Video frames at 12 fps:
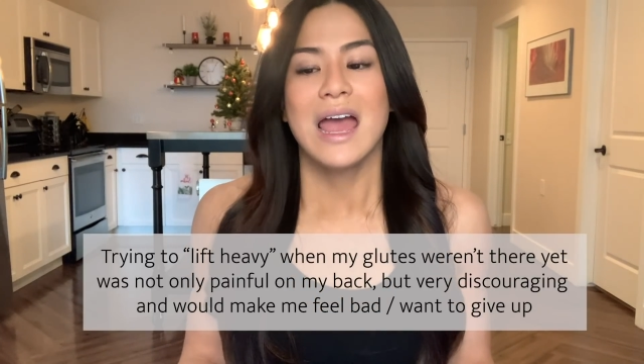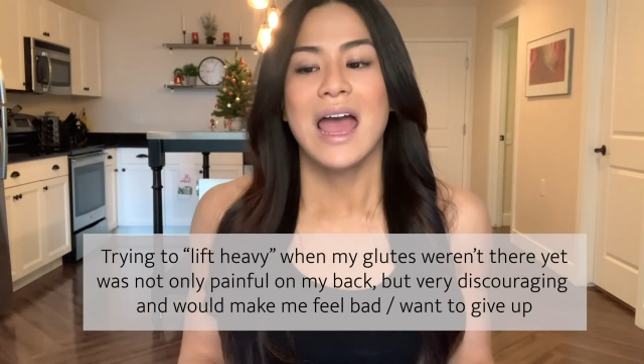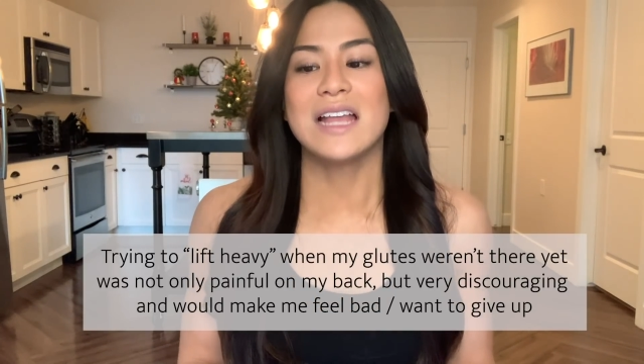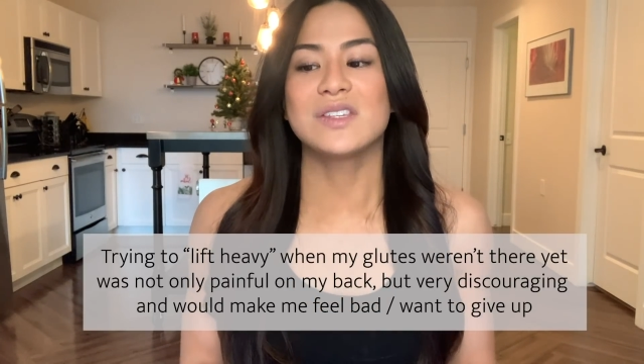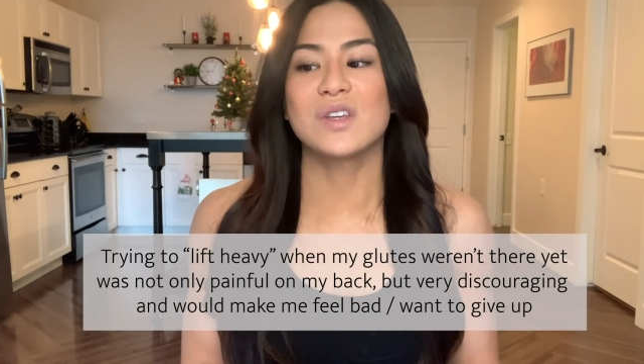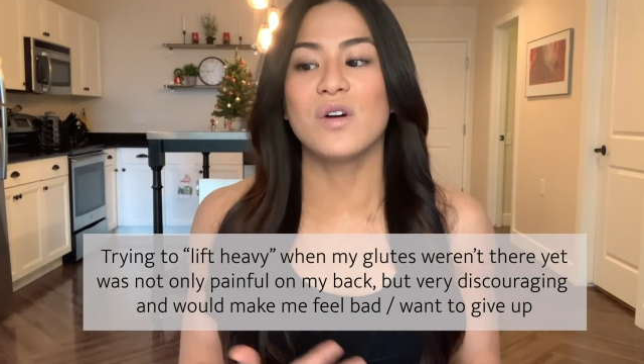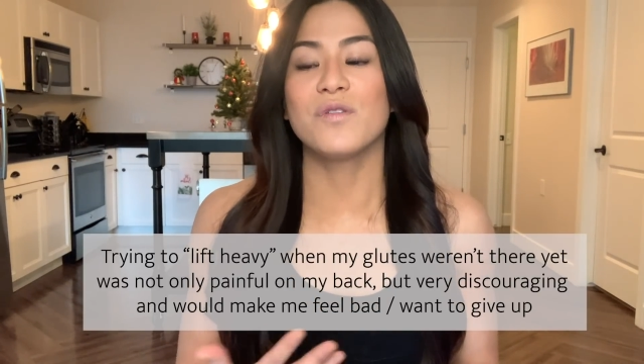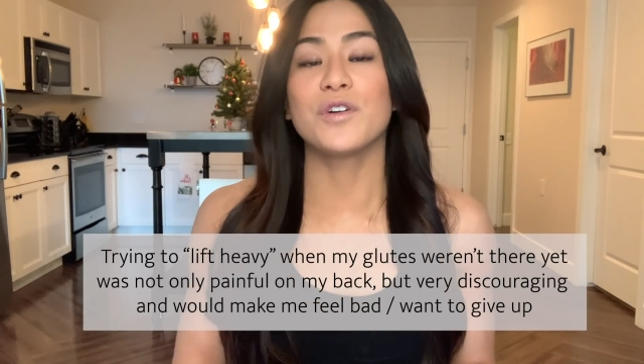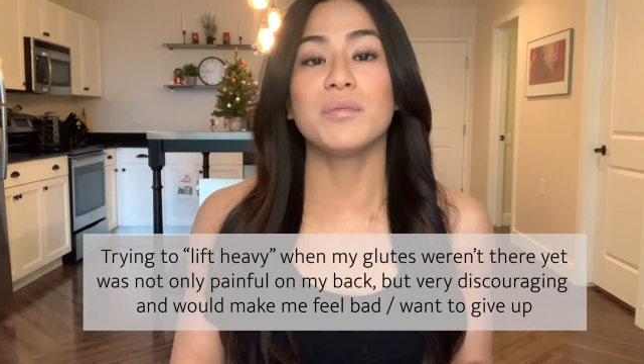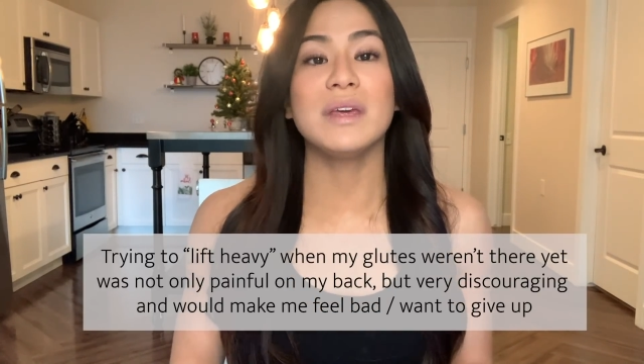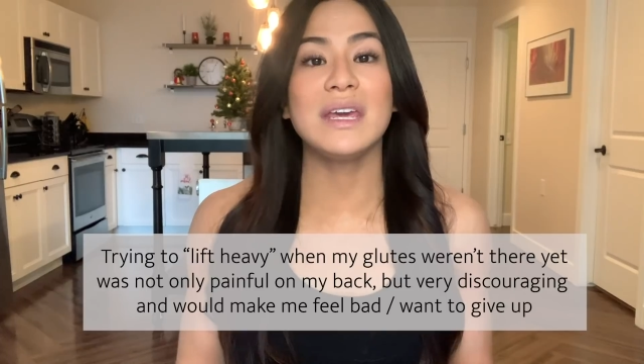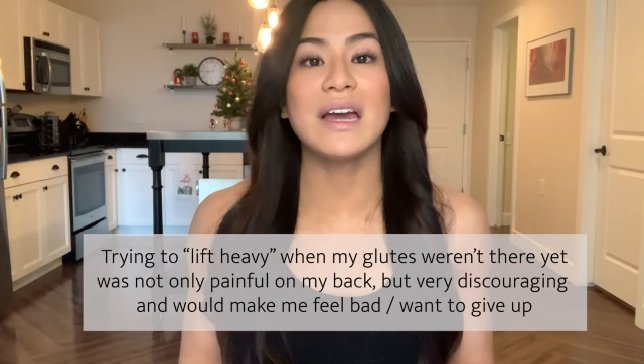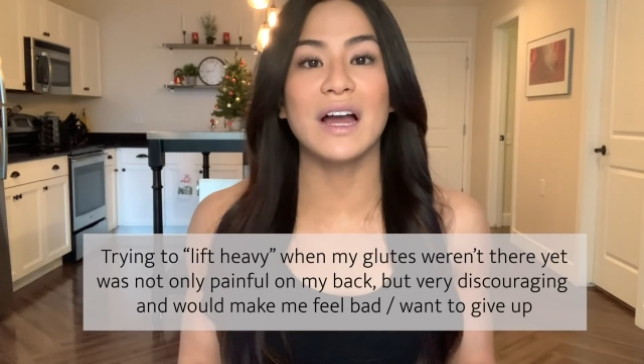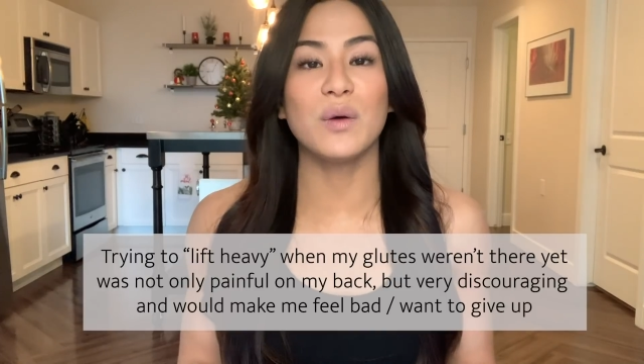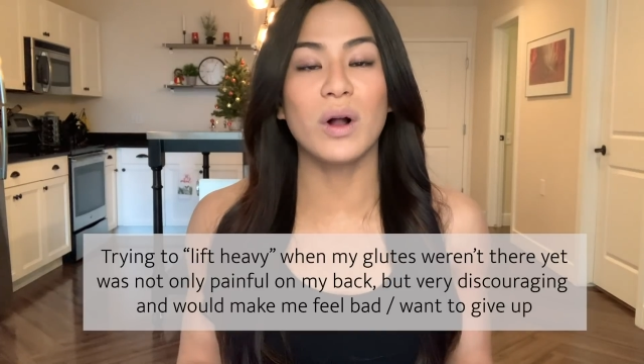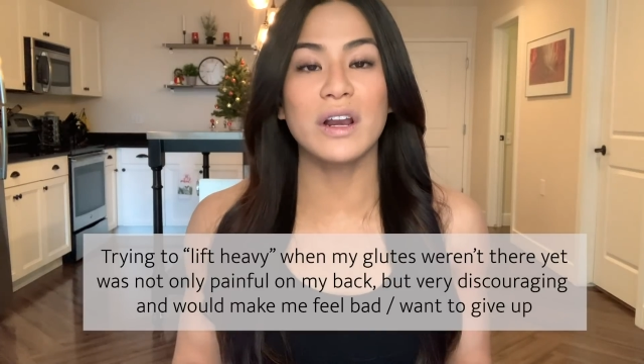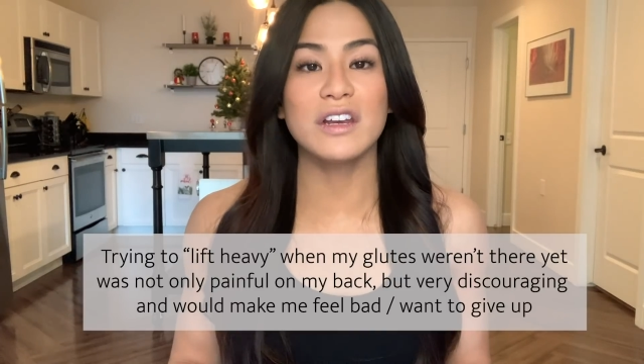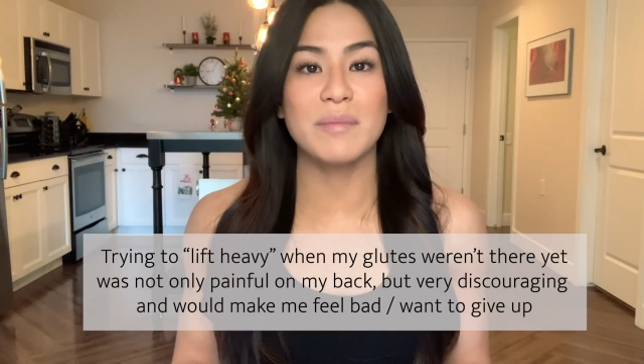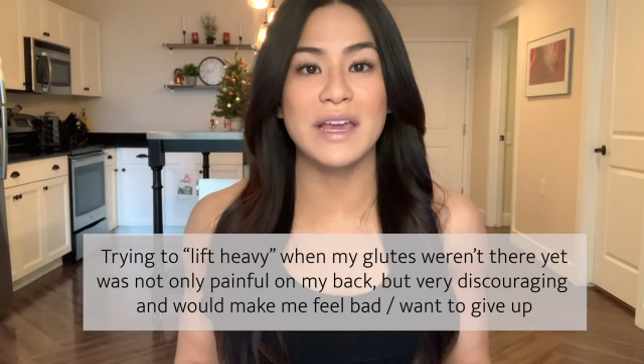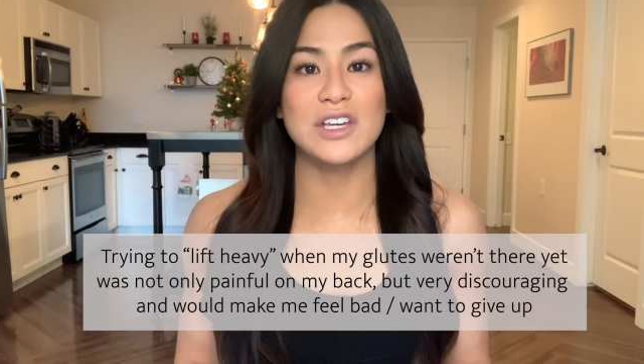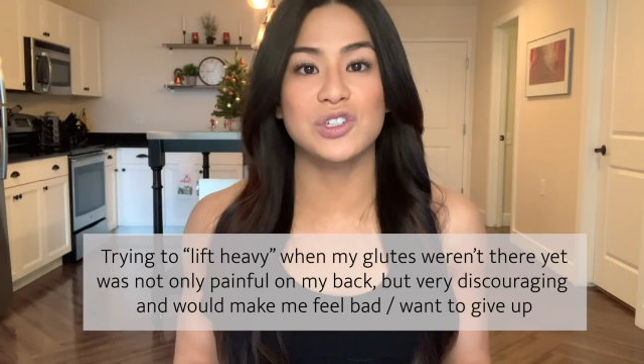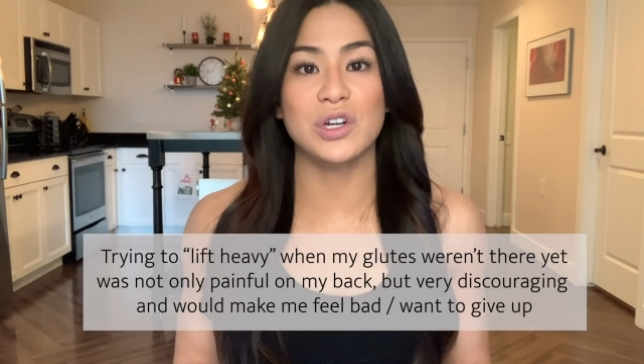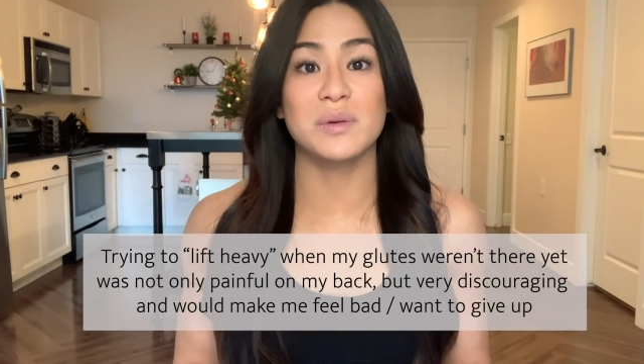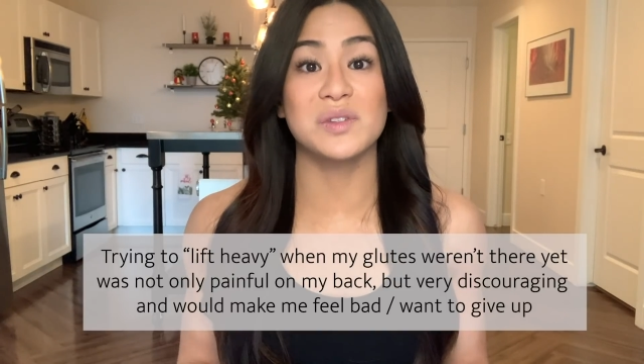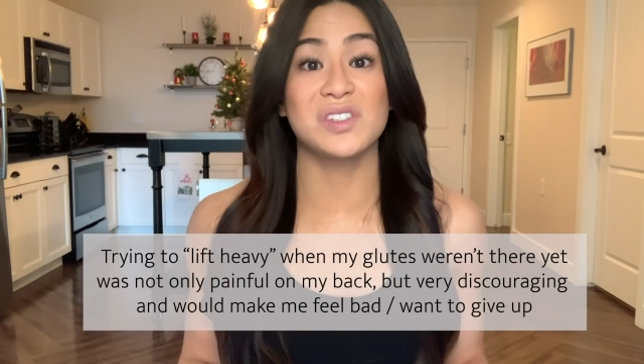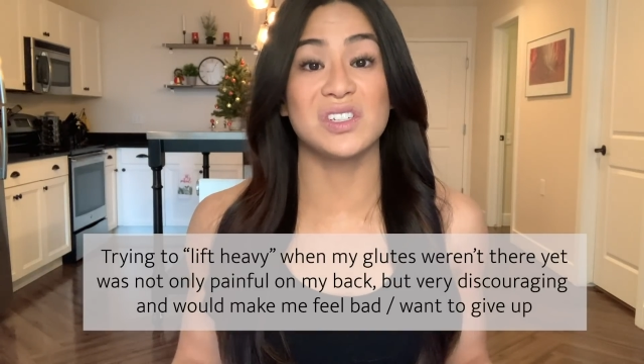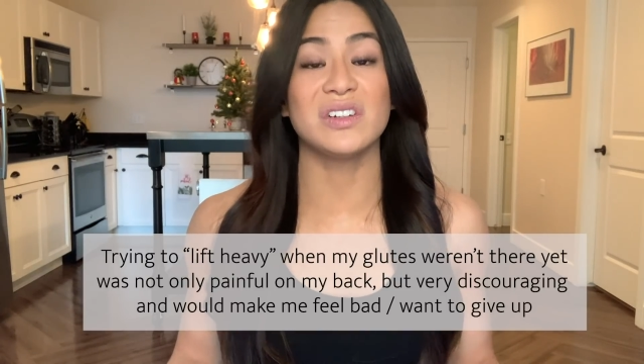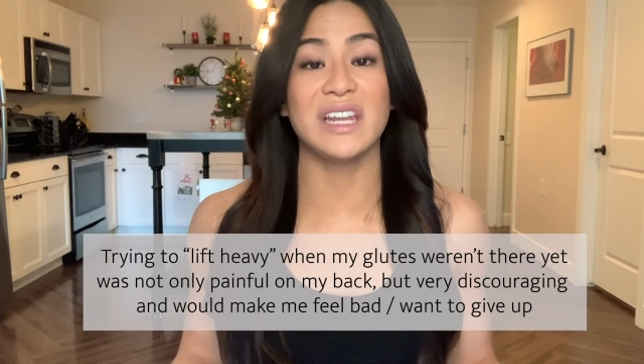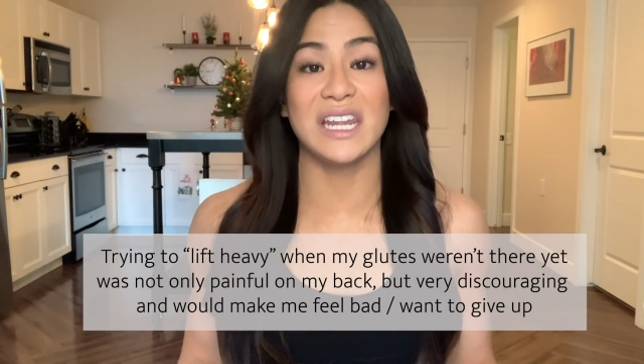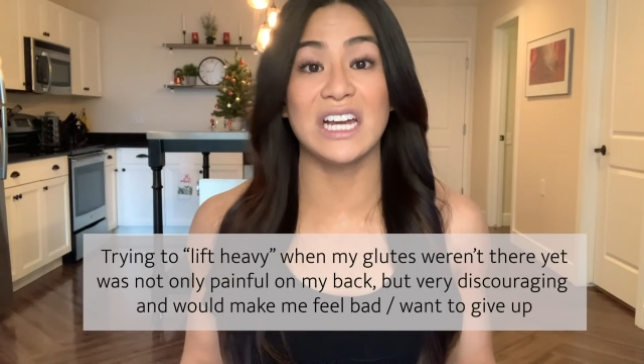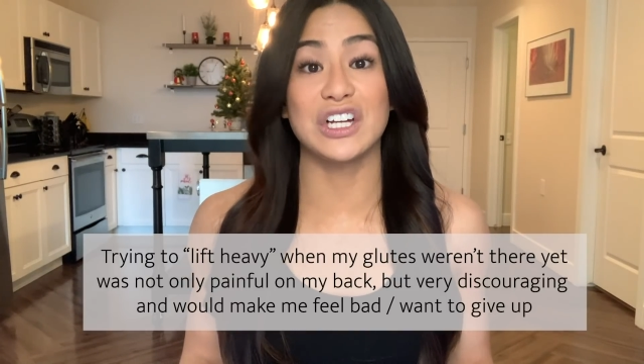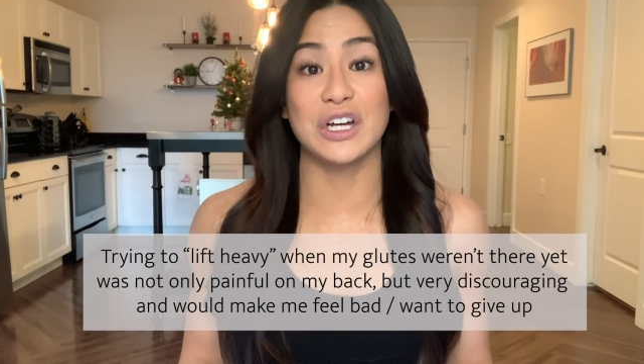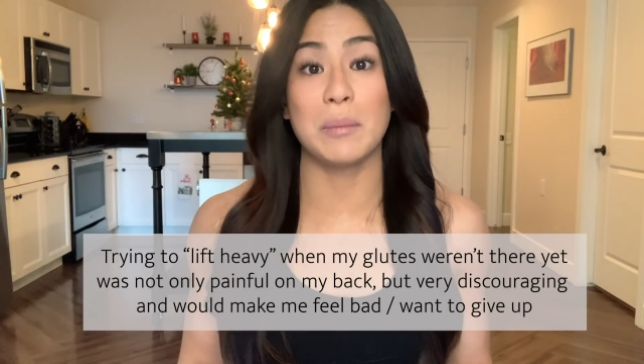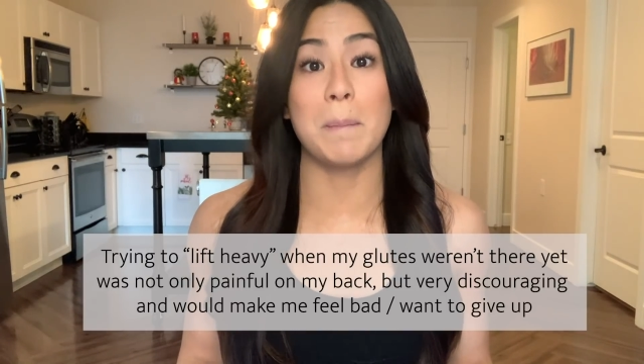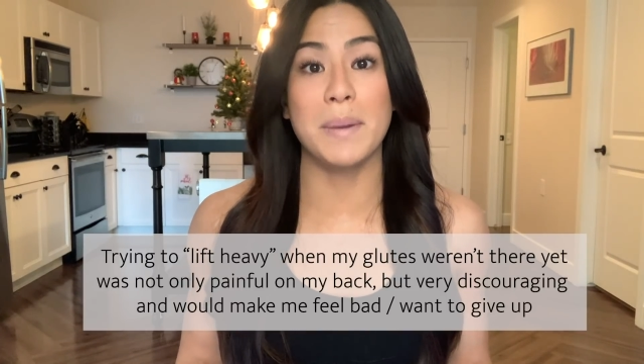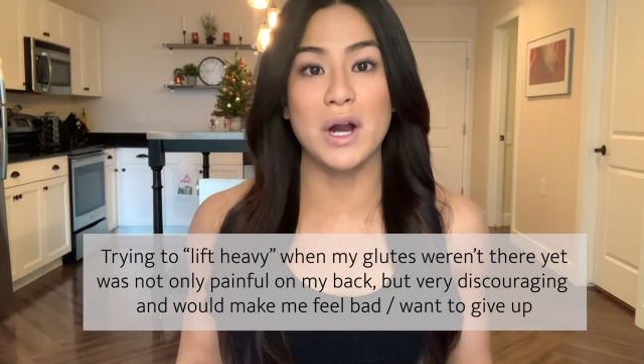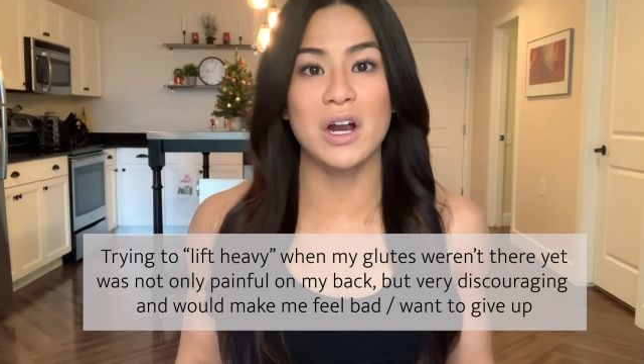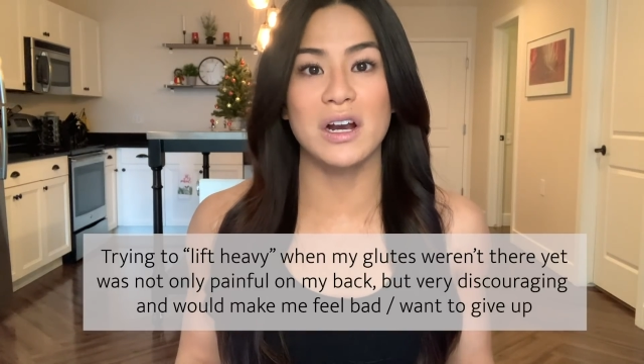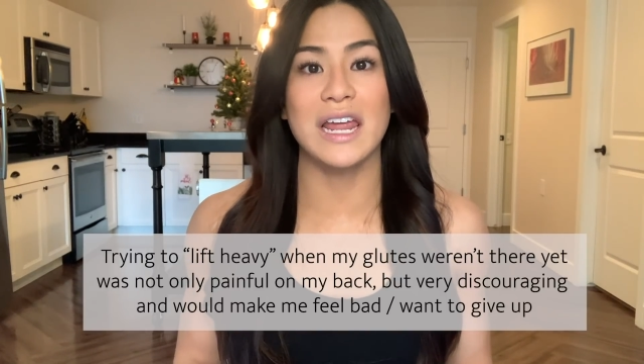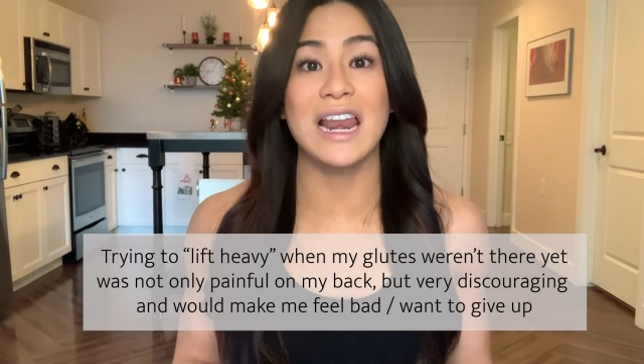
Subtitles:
And so for me, I wanted to make sure I was still getting a good burn.